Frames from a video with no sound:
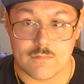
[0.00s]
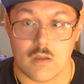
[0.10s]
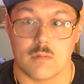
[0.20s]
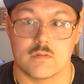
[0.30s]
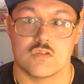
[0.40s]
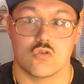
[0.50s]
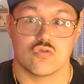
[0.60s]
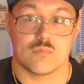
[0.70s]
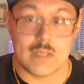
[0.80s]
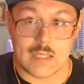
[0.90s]
on social
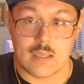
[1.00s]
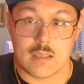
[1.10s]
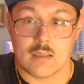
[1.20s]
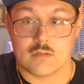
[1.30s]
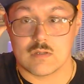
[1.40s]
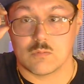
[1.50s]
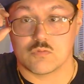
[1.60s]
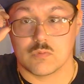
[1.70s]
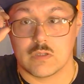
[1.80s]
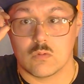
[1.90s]
media, so that was
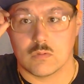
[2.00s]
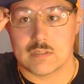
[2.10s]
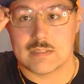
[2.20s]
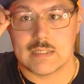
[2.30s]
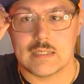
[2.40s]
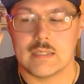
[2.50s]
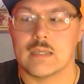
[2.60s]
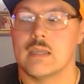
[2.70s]
really cool to see.